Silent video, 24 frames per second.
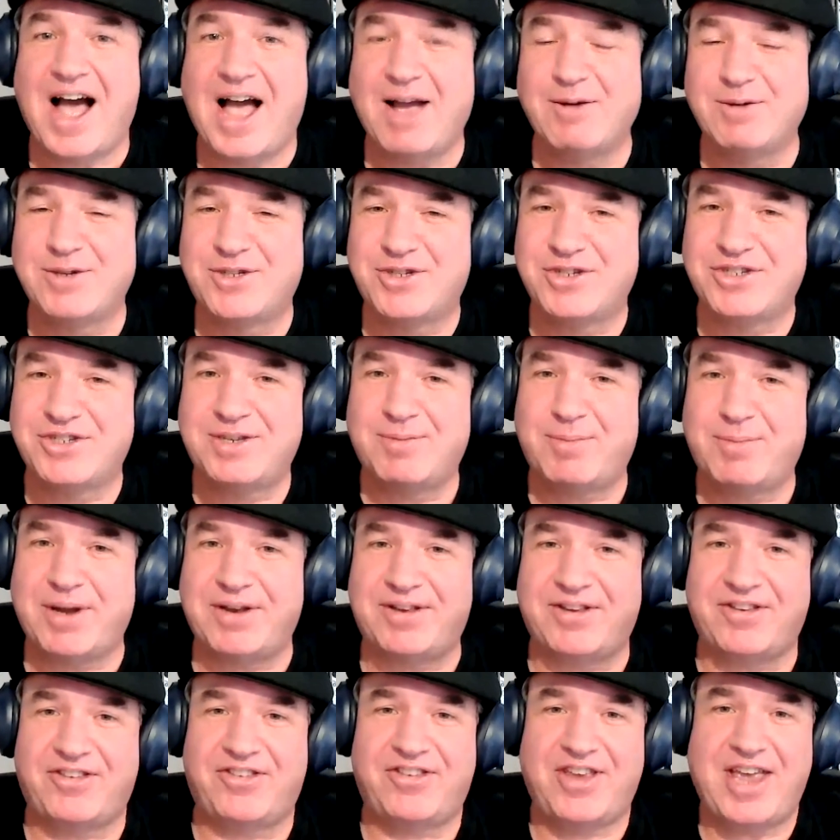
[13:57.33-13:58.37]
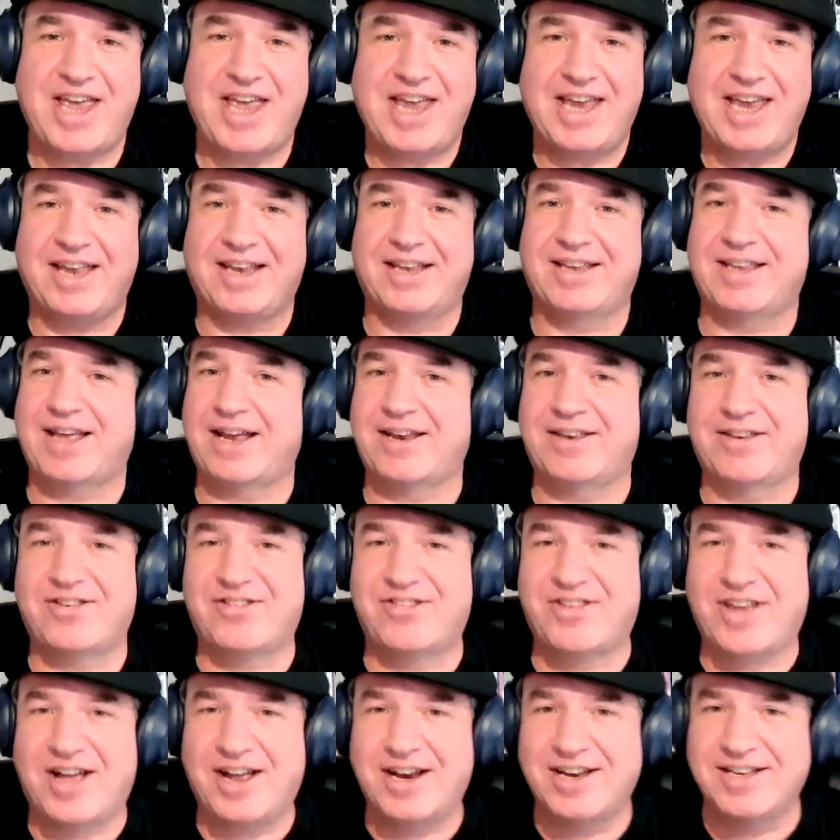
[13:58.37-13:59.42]
I was just about to say, like, the
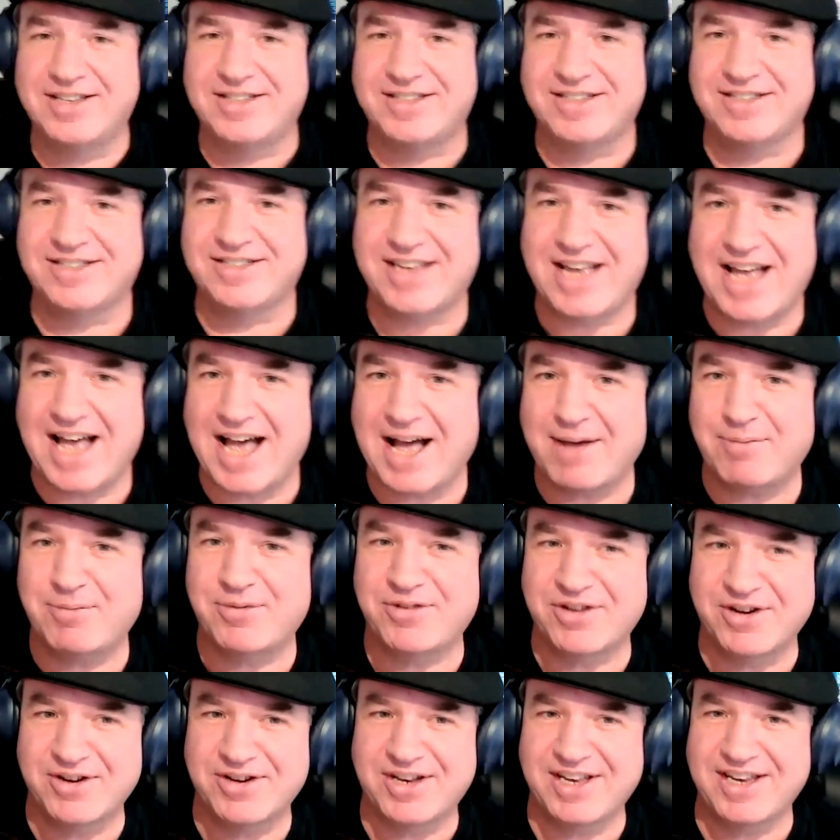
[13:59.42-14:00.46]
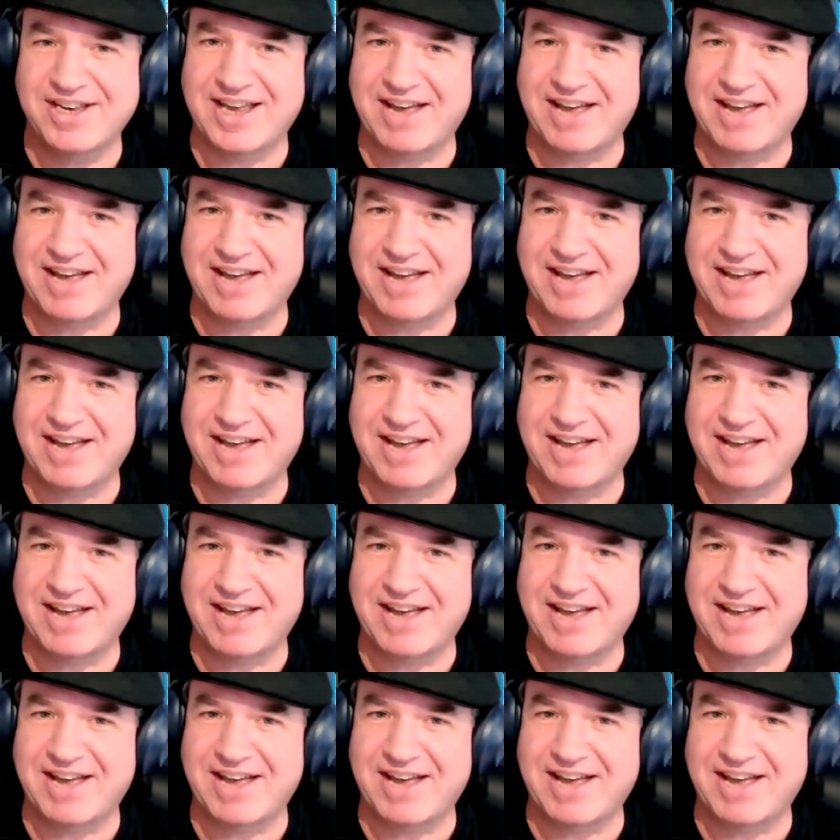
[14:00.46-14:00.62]
silence is absolutely